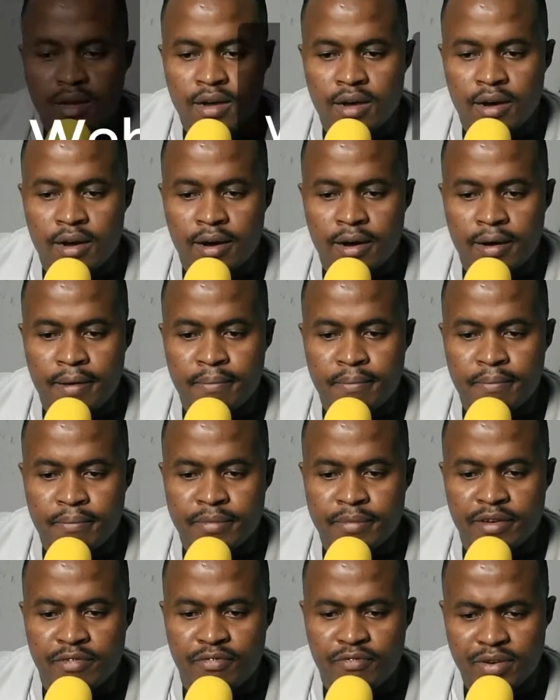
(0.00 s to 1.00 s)

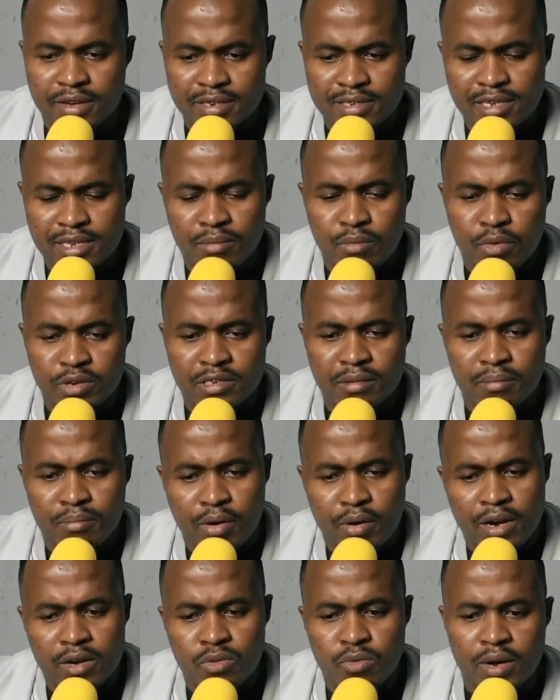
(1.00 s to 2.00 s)
The first and most
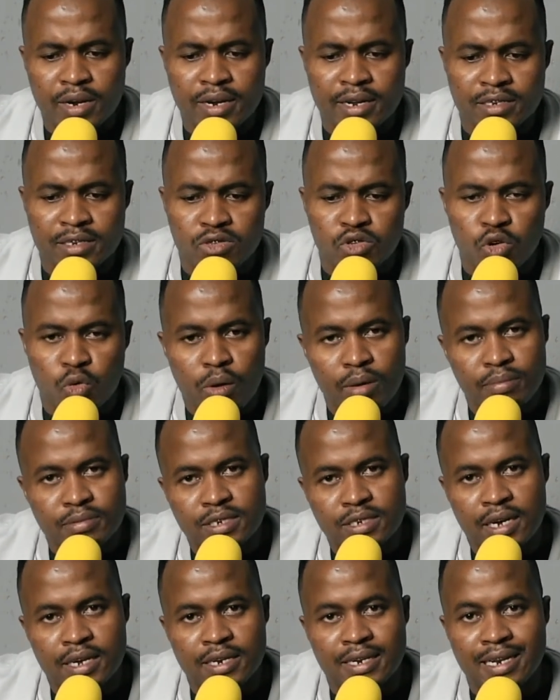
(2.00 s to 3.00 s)
important one is your
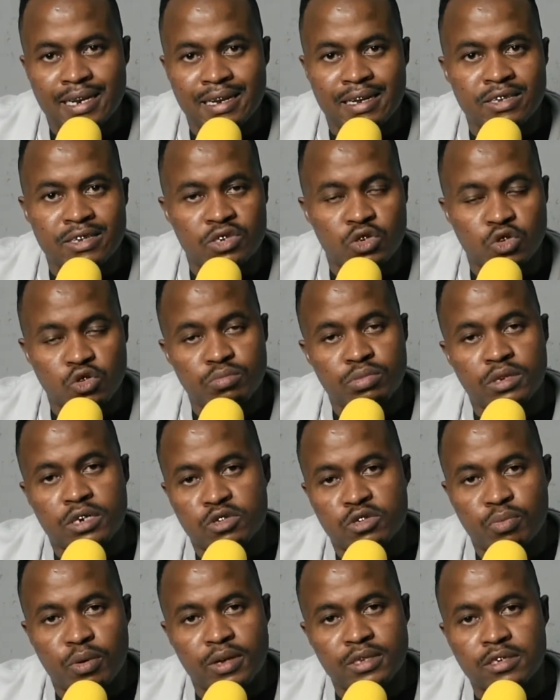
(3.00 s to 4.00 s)
website needs to be
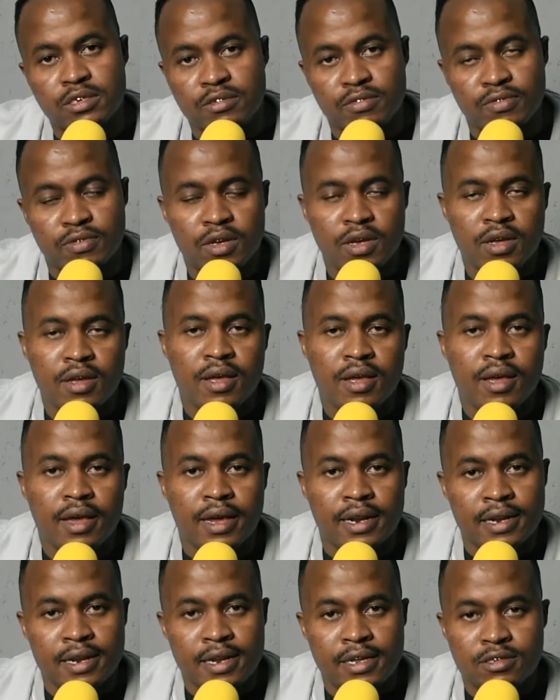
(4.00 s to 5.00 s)
responsive.
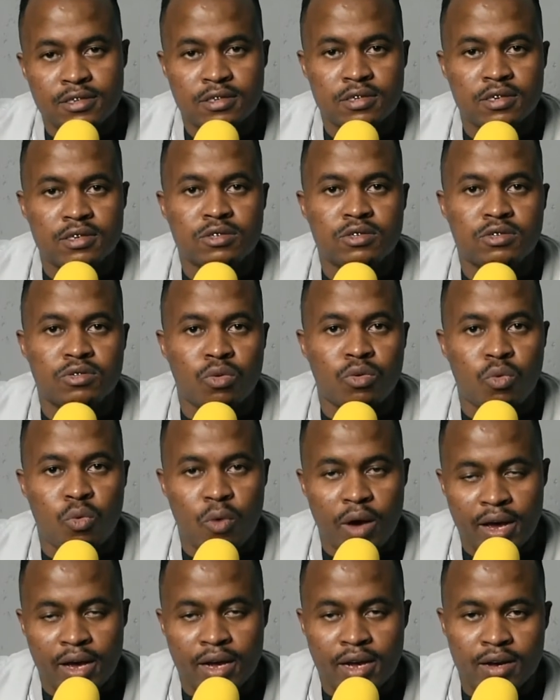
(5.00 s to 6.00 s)
It needs to
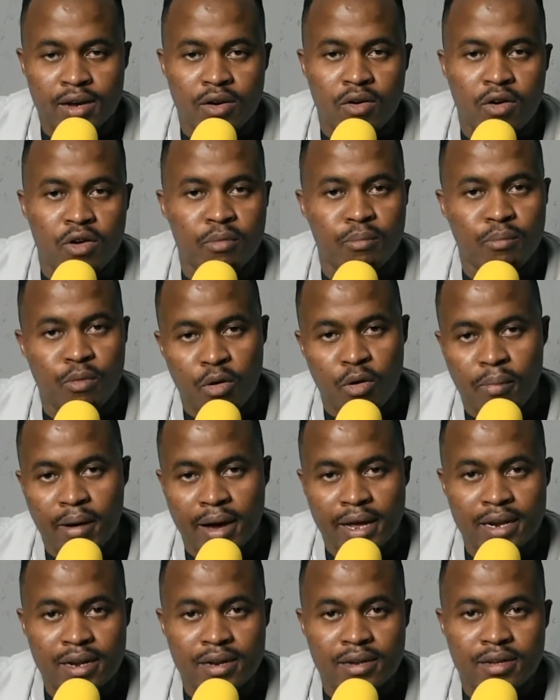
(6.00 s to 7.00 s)
work on
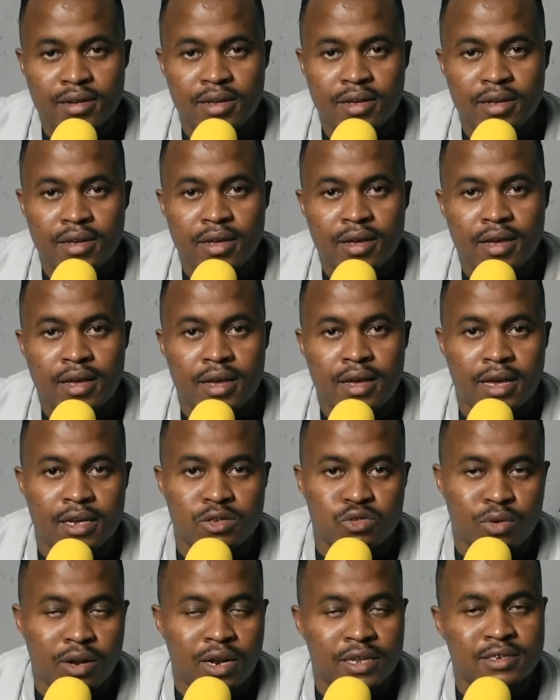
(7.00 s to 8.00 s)
mobile
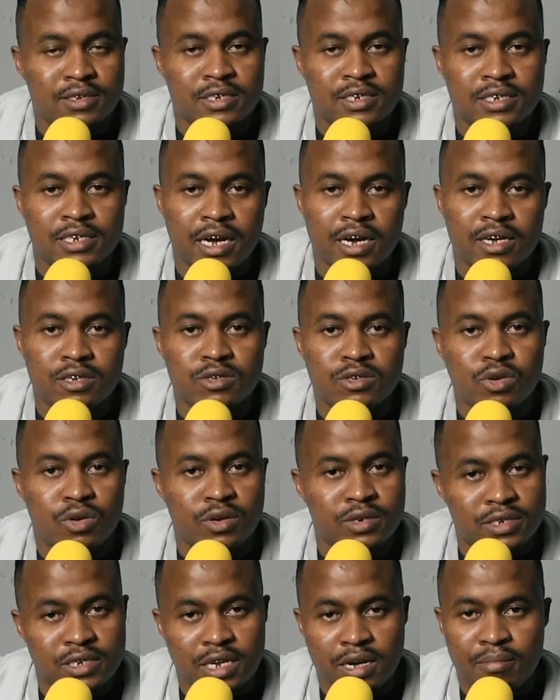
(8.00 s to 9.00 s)
as well as it does
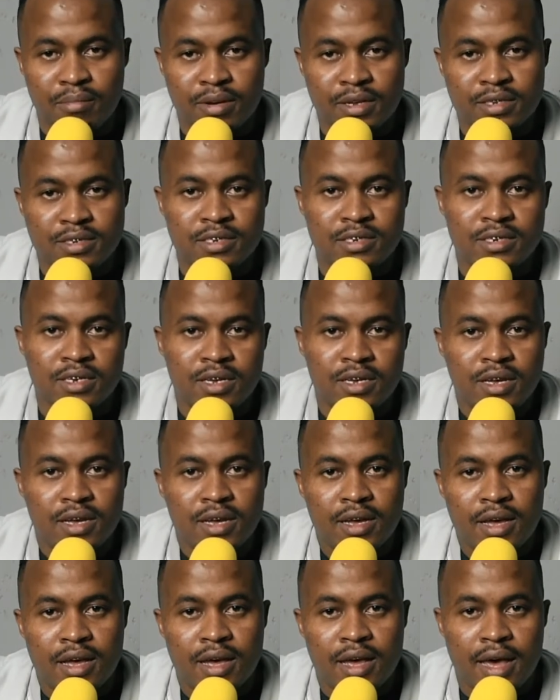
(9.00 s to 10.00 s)
on tablets
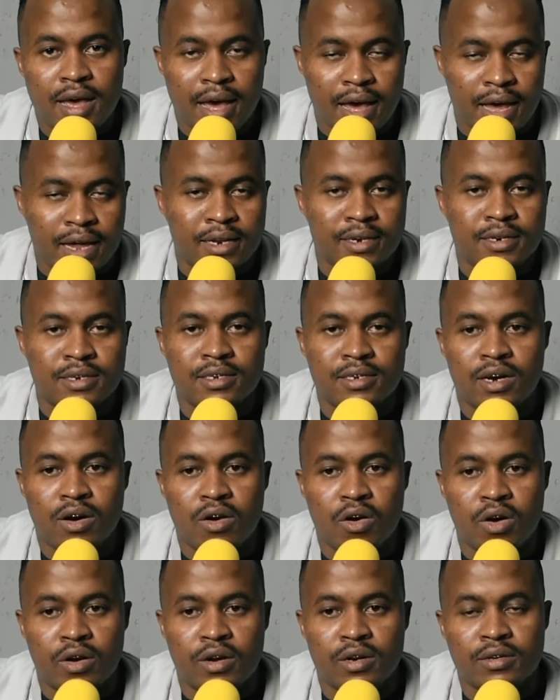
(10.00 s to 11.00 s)
and
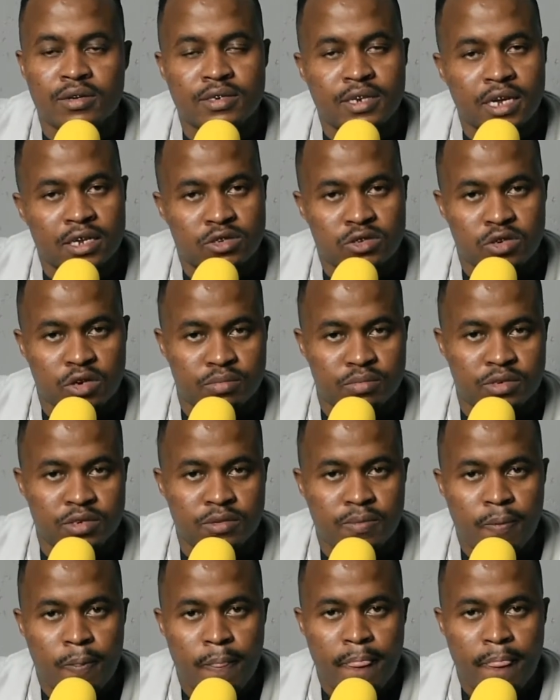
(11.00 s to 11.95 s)
on desktops.